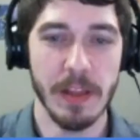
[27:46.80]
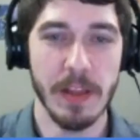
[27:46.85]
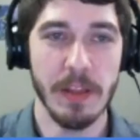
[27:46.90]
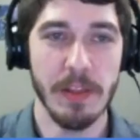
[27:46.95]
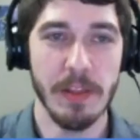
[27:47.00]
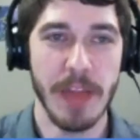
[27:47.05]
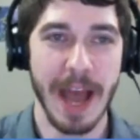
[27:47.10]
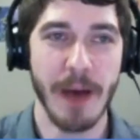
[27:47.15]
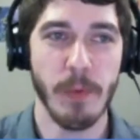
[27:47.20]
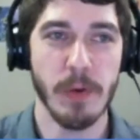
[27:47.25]

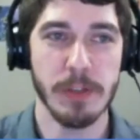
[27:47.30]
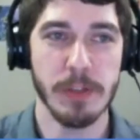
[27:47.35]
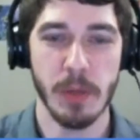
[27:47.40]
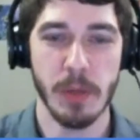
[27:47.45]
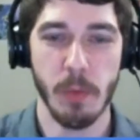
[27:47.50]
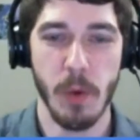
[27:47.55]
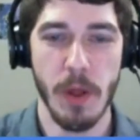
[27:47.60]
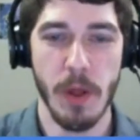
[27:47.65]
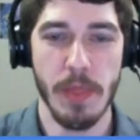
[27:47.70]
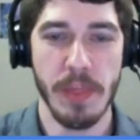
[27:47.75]
That was the
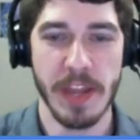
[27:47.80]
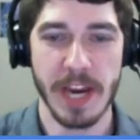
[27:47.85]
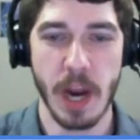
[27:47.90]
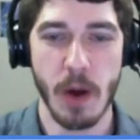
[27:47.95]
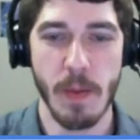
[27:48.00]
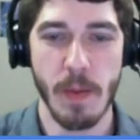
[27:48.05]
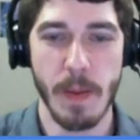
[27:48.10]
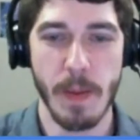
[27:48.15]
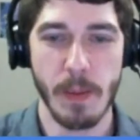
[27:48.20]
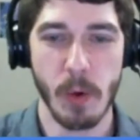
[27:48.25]
one thing
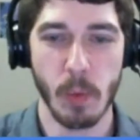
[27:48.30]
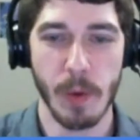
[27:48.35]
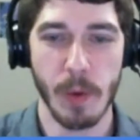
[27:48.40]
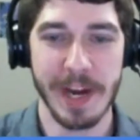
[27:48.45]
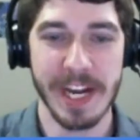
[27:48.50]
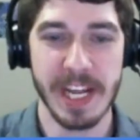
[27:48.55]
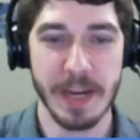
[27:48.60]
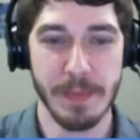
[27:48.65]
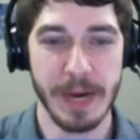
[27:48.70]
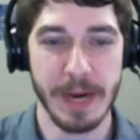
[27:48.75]
I remember
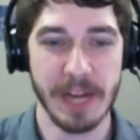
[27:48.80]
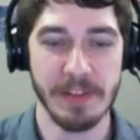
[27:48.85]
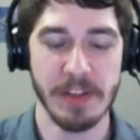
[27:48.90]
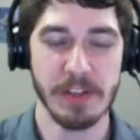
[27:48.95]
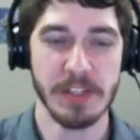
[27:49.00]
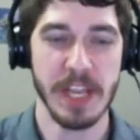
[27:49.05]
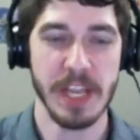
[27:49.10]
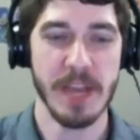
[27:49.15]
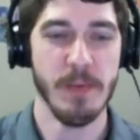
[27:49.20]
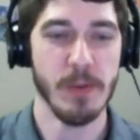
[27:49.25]
reading about
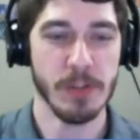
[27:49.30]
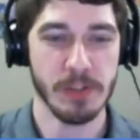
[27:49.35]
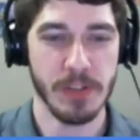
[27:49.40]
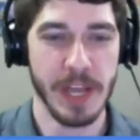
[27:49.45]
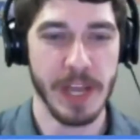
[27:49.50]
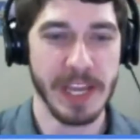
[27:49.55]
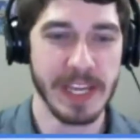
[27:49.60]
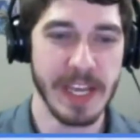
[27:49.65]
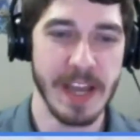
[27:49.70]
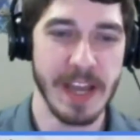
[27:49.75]
this game was
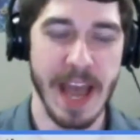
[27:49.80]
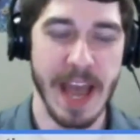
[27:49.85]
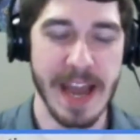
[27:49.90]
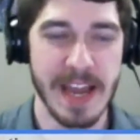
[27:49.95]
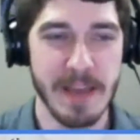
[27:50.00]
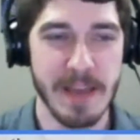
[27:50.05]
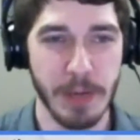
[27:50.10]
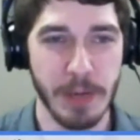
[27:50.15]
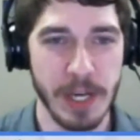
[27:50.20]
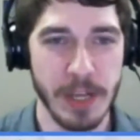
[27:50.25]
like
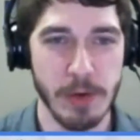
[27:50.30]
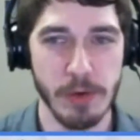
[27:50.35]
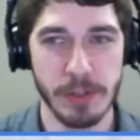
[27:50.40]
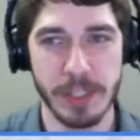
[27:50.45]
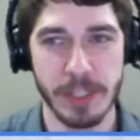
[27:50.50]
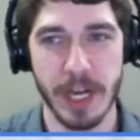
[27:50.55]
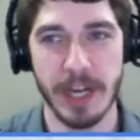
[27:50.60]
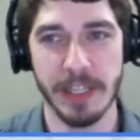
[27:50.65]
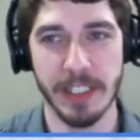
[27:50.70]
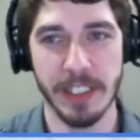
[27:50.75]
anybody who's
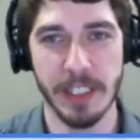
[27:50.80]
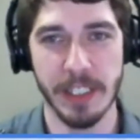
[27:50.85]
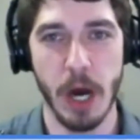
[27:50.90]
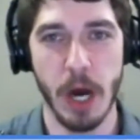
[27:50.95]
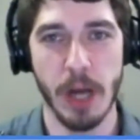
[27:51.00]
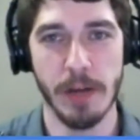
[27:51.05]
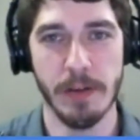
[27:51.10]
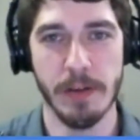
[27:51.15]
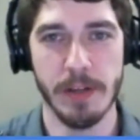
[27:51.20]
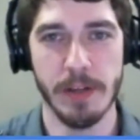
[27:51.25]
got a
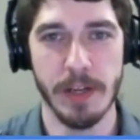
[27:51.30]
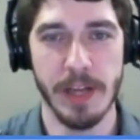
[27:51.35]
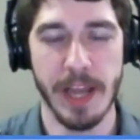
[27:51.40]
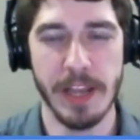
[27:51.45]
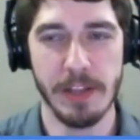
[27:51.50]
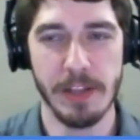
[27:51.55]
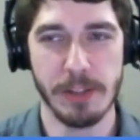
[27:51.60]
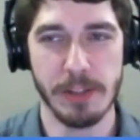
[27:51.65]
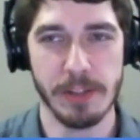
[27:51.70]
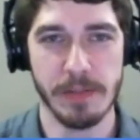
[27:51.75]
gun
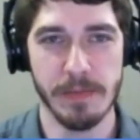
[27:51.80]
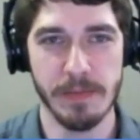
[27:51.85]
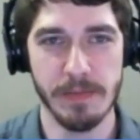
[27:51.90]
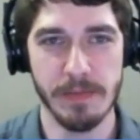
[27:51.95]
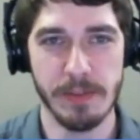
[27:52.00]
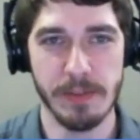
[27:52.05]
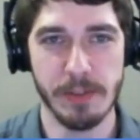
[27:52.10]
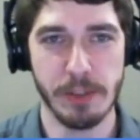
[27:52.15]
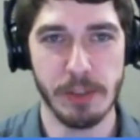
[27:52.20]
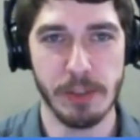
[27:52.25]
is
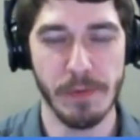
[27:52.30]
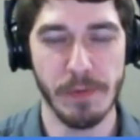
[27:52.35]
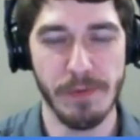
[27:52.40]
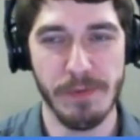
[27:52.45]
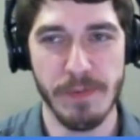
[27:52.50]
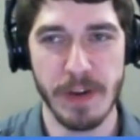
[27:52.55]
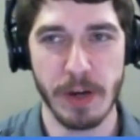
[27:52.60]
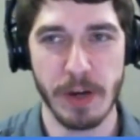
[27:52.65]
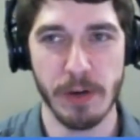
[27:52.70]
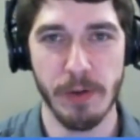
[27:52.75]

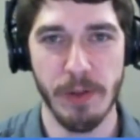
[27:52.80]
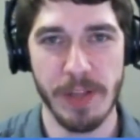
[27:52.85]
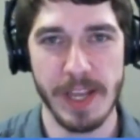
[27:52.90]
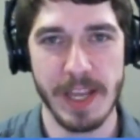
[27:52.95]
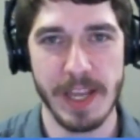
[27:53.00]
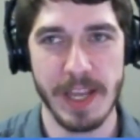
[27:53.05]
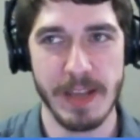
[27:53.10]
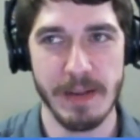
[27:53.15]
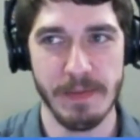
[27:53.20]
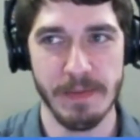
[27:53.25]

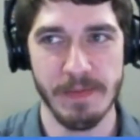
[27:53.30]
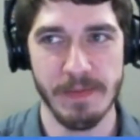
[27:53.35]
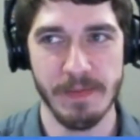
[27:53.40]
severely